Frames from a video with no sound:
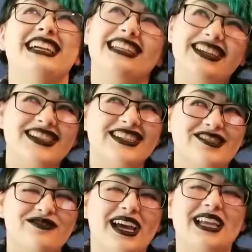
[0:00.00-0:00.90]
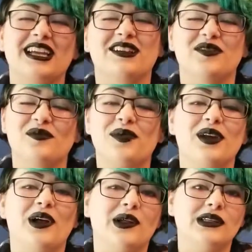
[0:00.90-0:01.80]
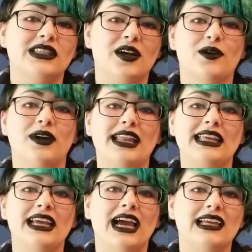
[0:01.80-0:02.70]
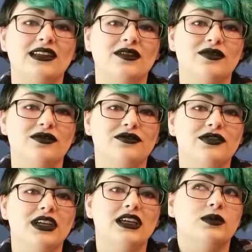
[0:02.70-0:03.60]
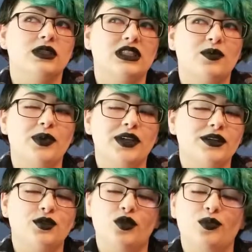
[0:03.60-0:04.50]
not just divining, but also any kind of spiritual